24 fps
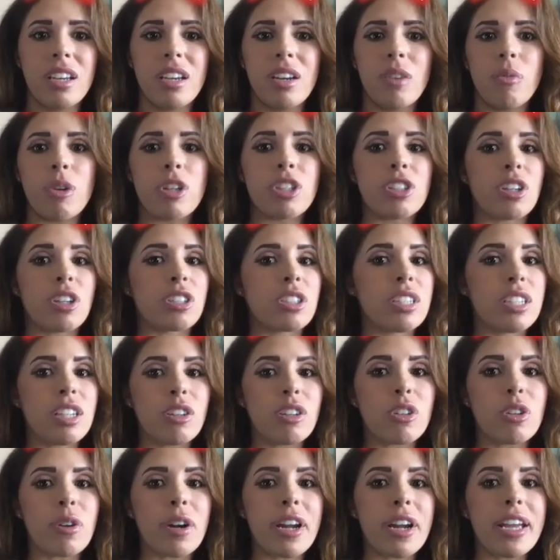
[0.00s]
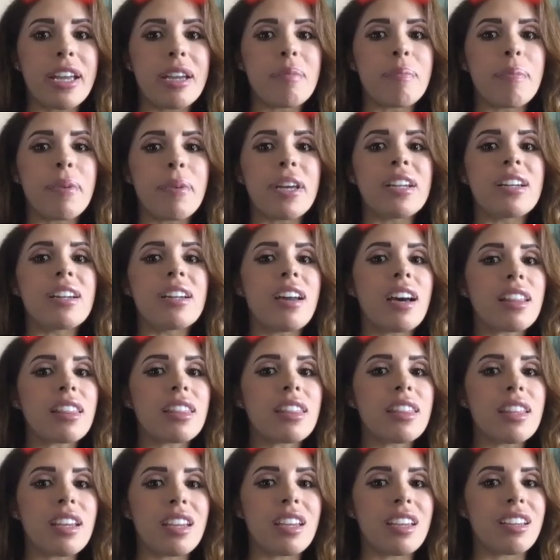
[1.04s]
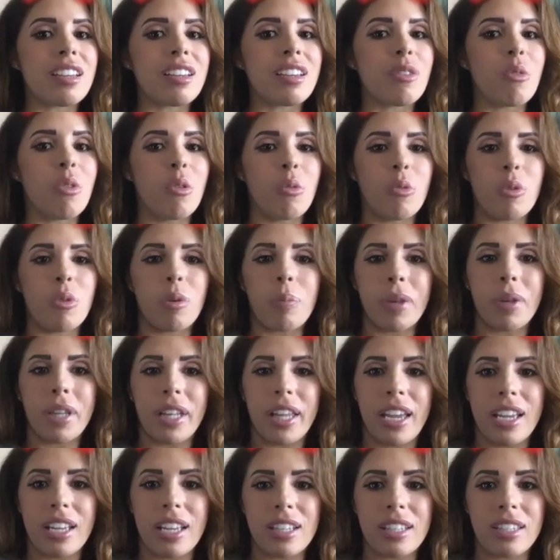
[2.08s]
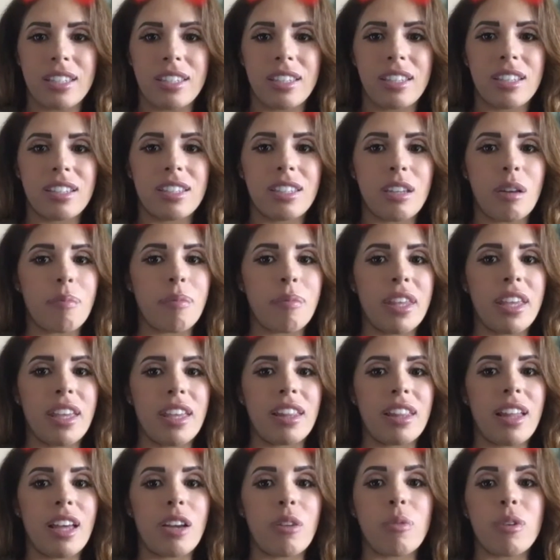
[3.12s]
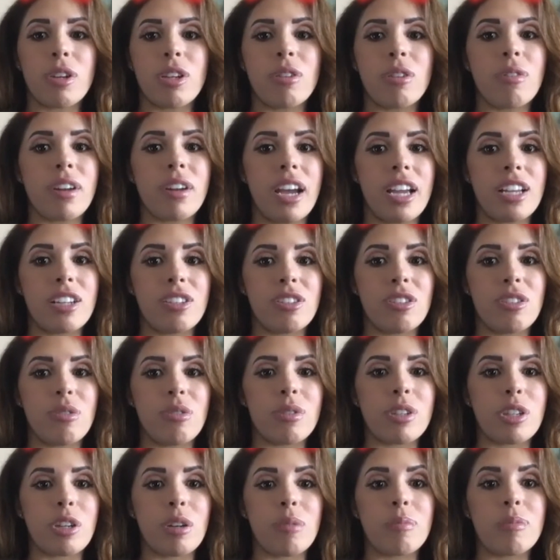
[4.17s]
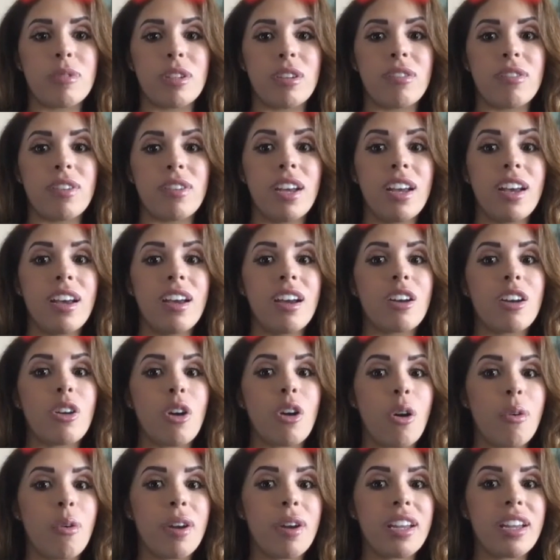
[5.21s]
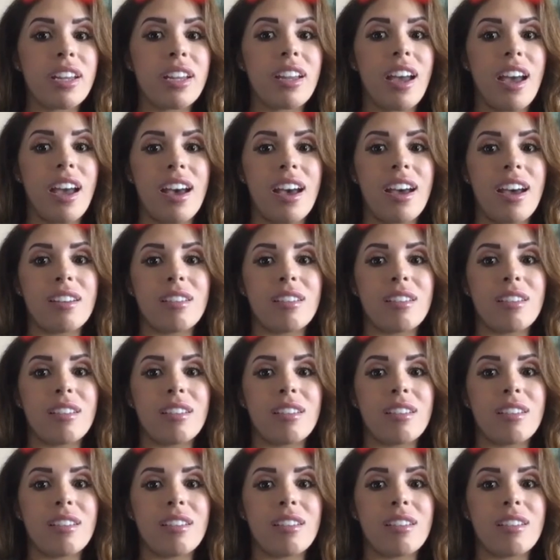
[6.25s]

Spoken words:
which are still great, but nothing will replace something like what you and I do in terms of going and